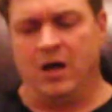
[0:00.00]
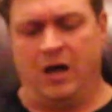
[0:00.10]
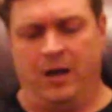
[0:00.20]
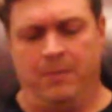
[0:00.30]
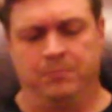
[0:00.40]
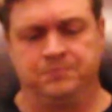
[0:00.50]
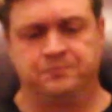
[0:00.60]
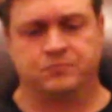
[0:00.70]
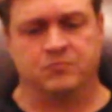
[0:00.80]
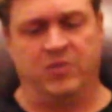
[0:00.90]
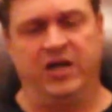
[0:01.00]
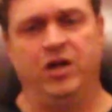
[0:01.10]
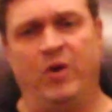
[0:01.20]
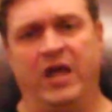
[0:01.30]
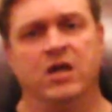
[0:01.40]
But
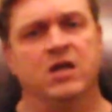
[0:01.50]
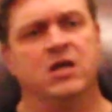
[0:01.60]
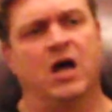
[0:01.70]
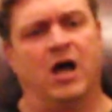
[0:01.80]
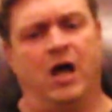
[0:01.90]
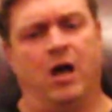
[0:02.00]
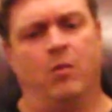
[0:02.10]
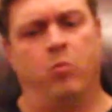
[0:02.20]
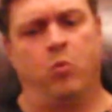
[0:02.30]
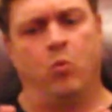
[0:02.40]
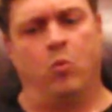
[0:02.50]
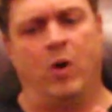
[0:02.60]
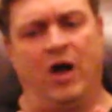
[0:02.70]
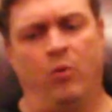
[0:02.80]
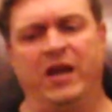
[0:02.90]
anyway,
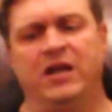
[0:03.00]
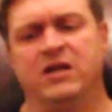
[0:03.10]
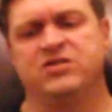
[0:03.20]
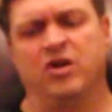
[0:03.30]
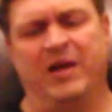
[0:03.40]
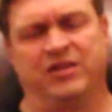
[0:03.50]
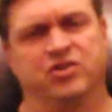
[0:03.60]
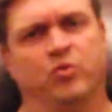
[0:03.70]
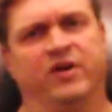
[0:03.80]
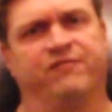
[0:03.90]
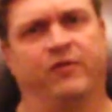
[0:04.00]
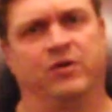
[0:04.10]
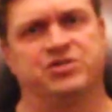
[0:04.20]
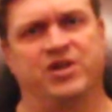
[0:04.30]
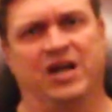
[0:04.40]
I waited until about the
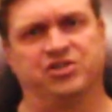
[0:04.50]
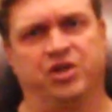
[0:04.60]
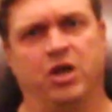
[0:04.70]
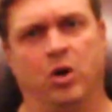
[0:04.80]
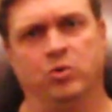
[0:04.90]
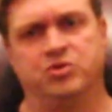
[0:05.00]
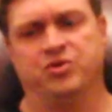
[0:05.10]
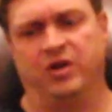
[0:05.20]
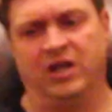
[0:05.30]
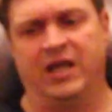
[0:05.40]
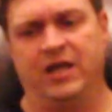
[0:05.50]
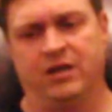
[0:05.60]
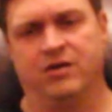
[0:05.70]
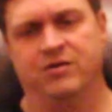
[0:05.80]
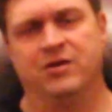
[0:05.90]
21st to actually go to the
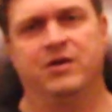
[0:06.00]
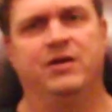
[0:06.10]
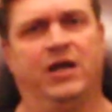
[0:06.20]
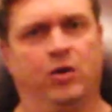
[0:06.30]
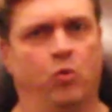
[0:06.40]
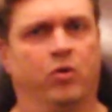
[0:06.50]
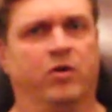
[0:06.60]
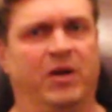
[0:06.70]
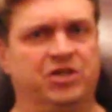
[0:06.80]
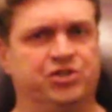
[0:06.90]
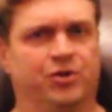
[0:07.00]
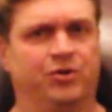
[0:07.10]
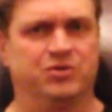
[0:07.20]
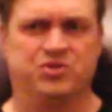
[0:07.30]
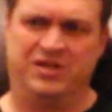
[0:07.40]
link and order my
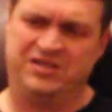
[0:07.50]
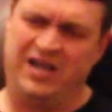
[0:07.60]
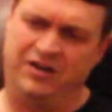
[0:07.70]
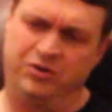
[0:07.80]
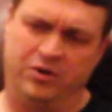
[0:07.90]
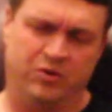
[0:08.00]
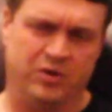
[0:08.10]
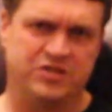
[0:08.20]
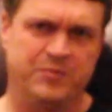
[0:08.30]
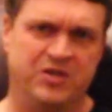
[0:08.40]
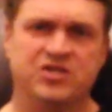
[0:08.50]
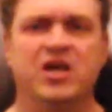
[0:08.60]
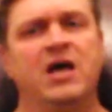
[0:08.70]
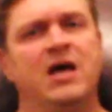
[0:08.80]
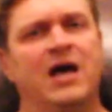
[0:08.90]
shirt, so it's kind of during
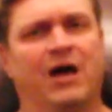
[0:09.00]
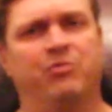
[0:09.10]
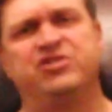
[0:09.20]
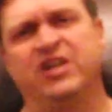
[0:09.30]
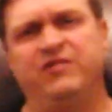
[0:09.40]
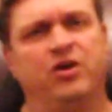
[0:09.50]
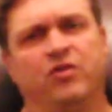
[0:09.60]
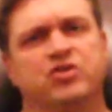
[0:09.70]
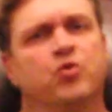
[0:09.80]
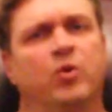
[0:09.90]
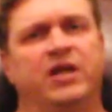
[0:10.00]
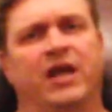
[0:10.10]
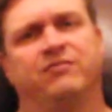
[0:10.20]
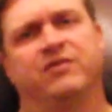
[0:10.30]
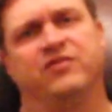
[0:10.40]
Christmas. I received it on the 28th of